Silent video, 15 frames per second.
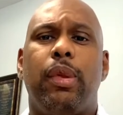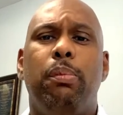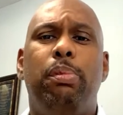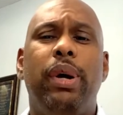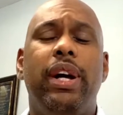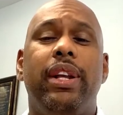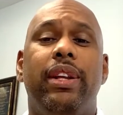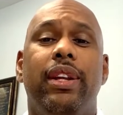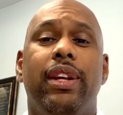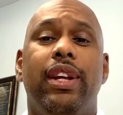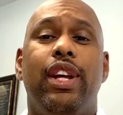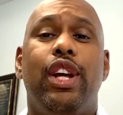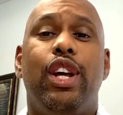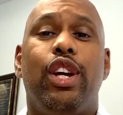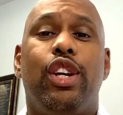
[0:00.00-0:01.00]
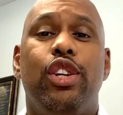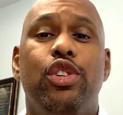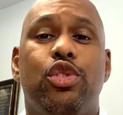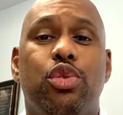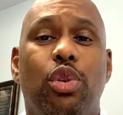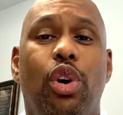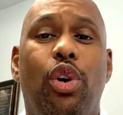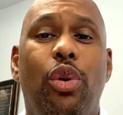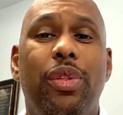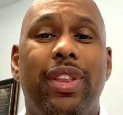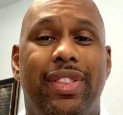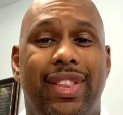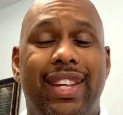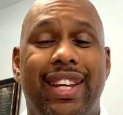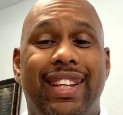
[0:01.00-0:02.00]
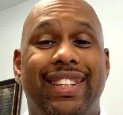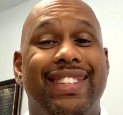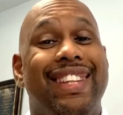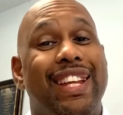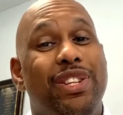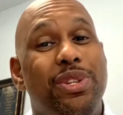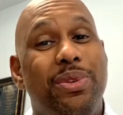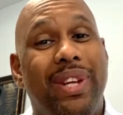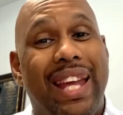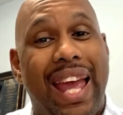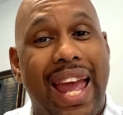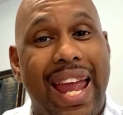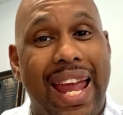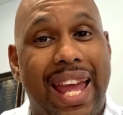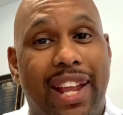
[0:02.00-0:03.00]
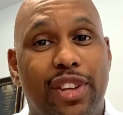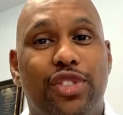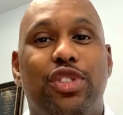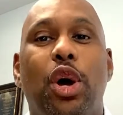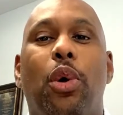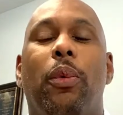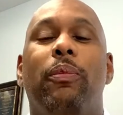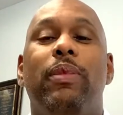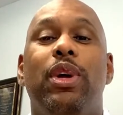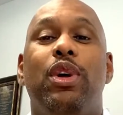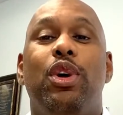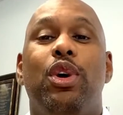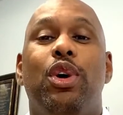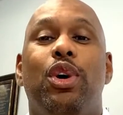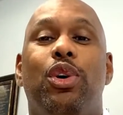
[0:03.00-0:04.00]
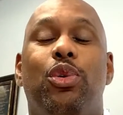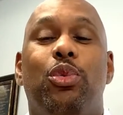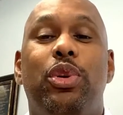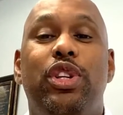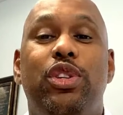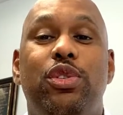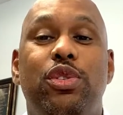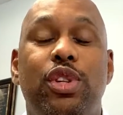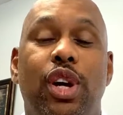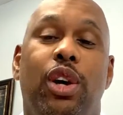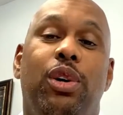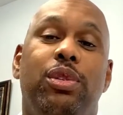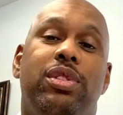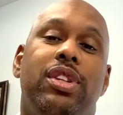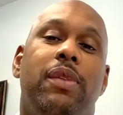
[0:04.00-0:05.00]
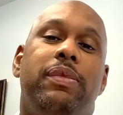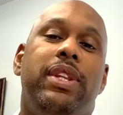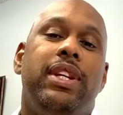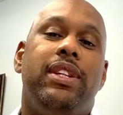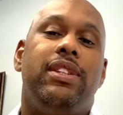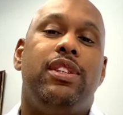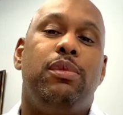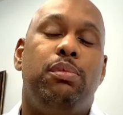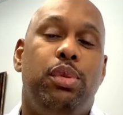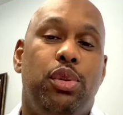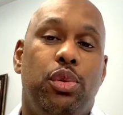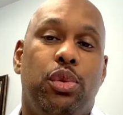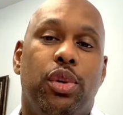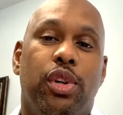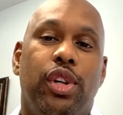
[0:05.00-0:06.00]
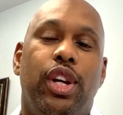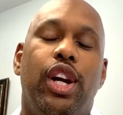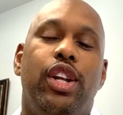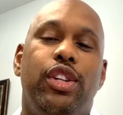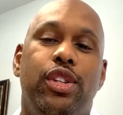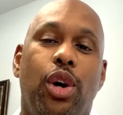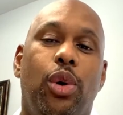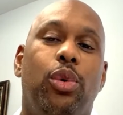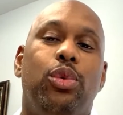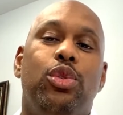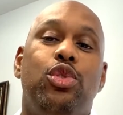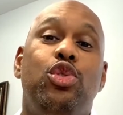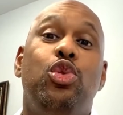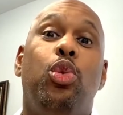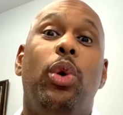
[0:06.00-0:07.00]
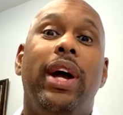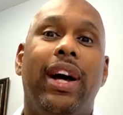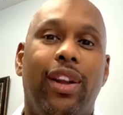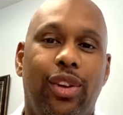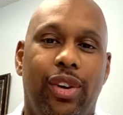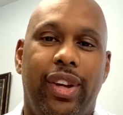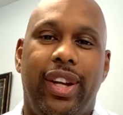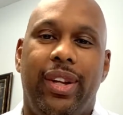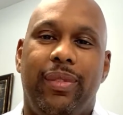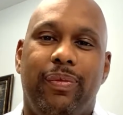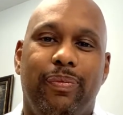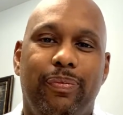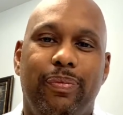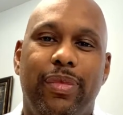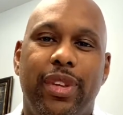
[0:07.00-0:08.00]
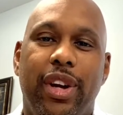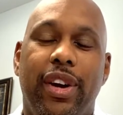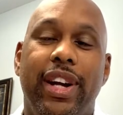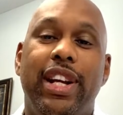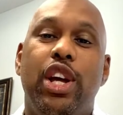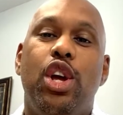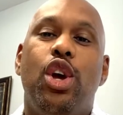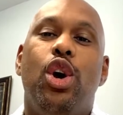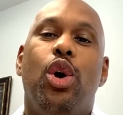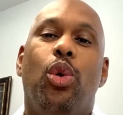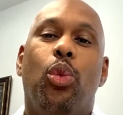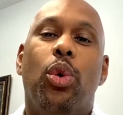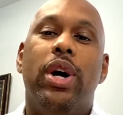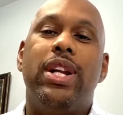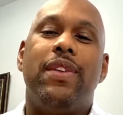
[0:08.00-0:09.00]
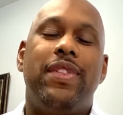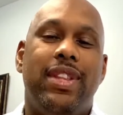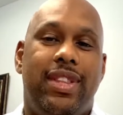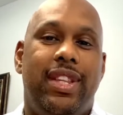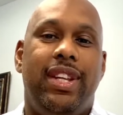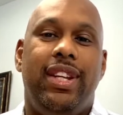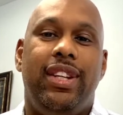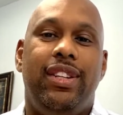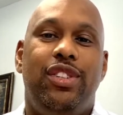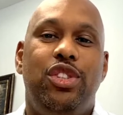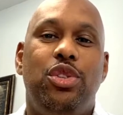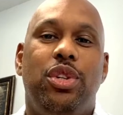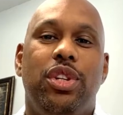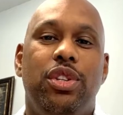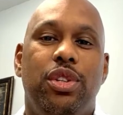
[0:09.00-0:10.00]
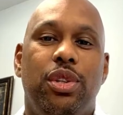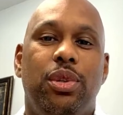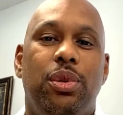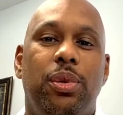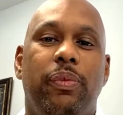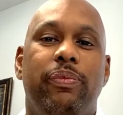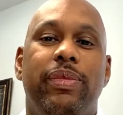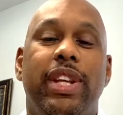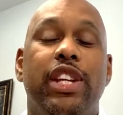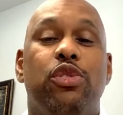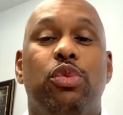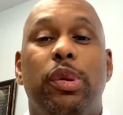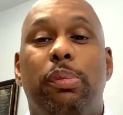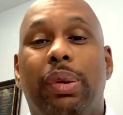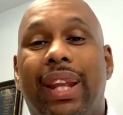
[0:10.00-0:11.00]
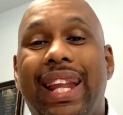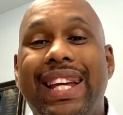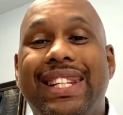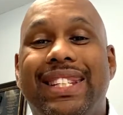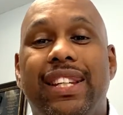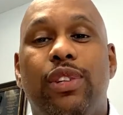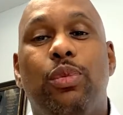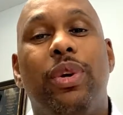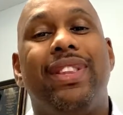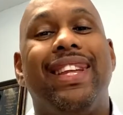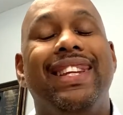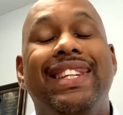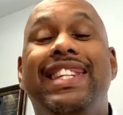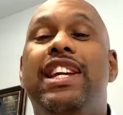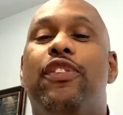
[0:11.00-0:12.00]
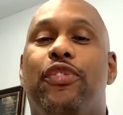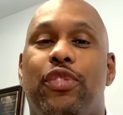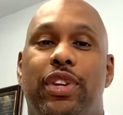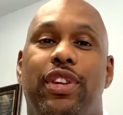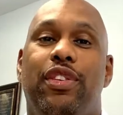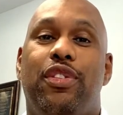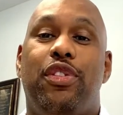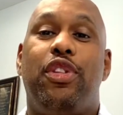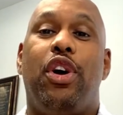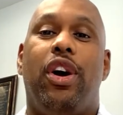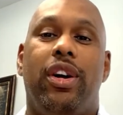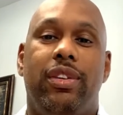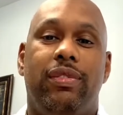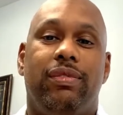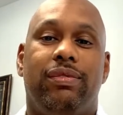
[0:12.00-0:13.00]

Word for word: But control the things that you can. So, when you know something is impure, don't dwell on it. All right. One of the things you can do is replace it with a different thought.